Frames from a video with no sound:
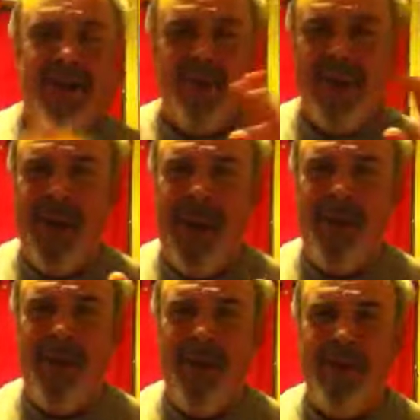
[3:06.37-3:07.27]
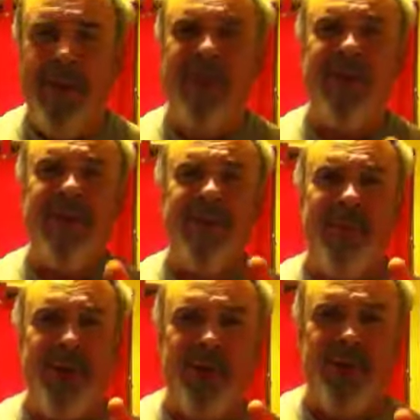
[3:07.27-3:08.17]
to be happy in Jesus
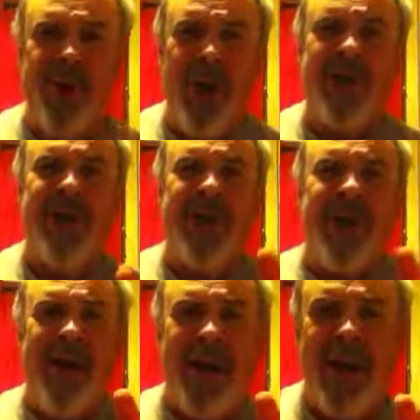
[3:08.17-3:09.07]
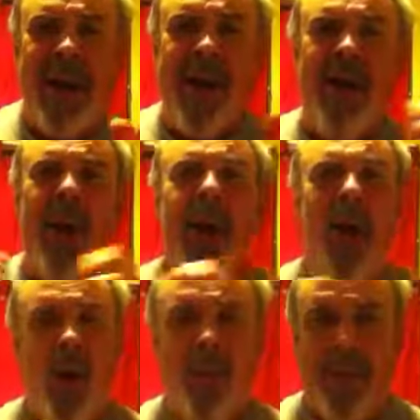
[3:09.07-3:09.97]
but to trust and
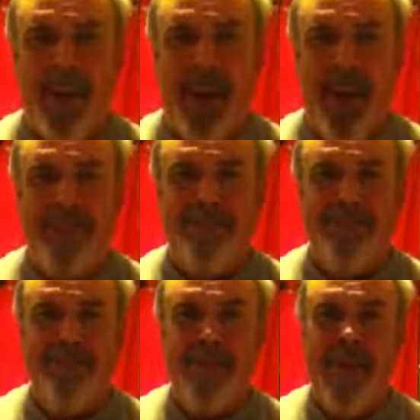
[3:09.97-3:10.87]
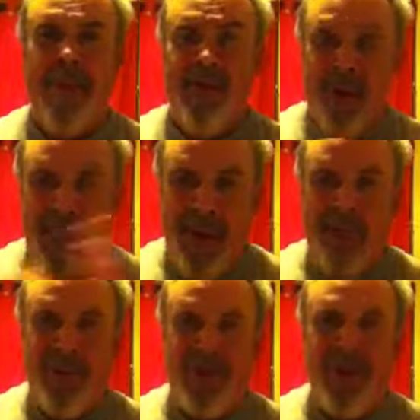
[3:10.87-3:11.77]
obey. We have
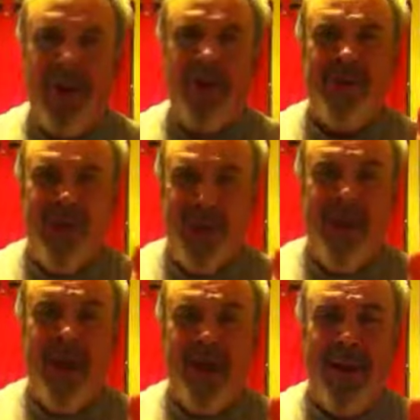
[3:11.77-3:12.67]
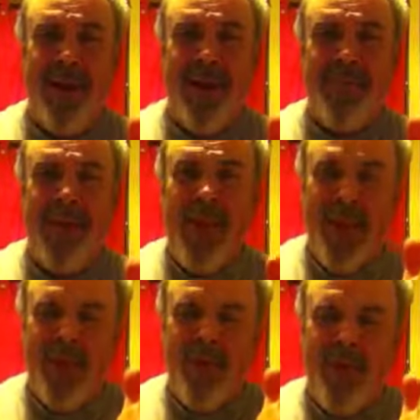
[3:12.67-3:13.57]
to trust and obey God.
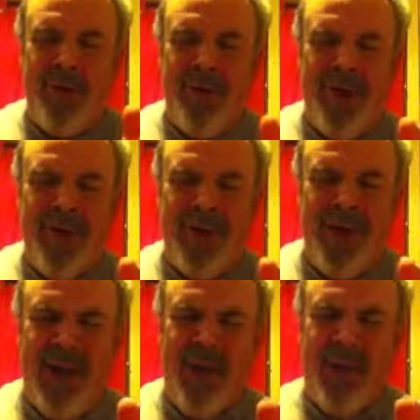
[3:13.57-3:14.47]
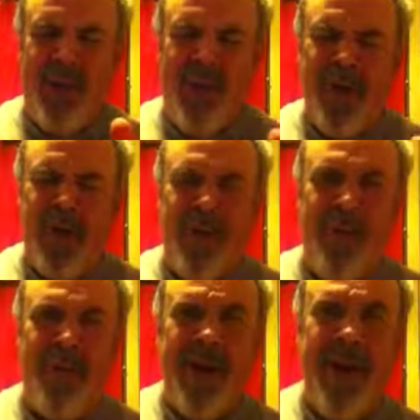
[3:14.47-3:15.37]
And when we're trusting God to the point that we're
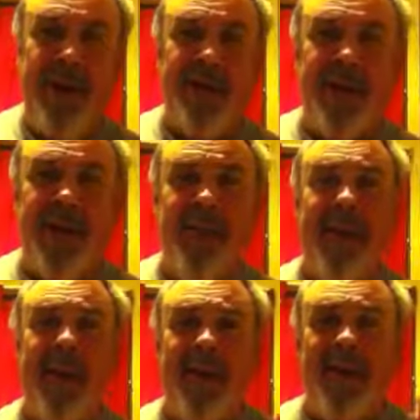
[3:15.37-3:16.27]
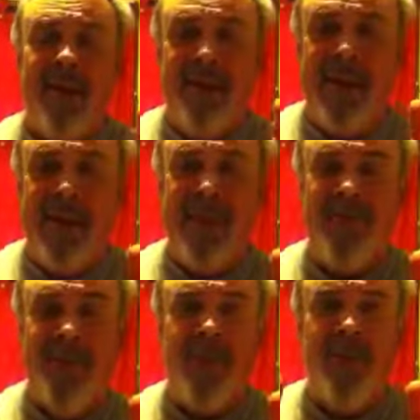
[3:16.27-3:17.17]
obedient to Him, then this
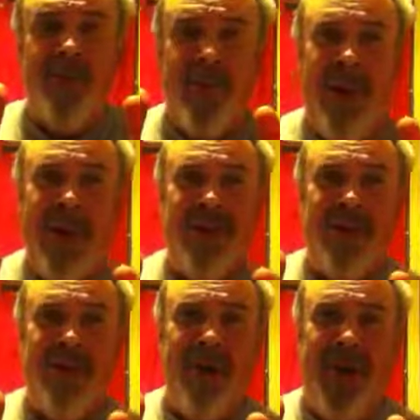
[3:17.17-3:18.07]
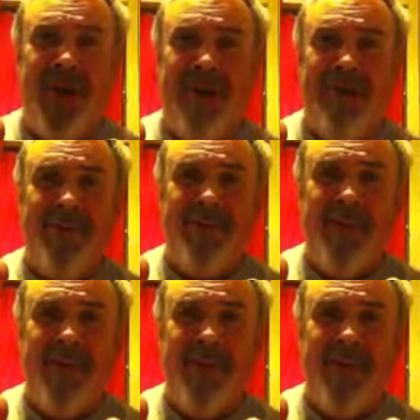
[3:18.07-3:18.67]
verse applies to our life.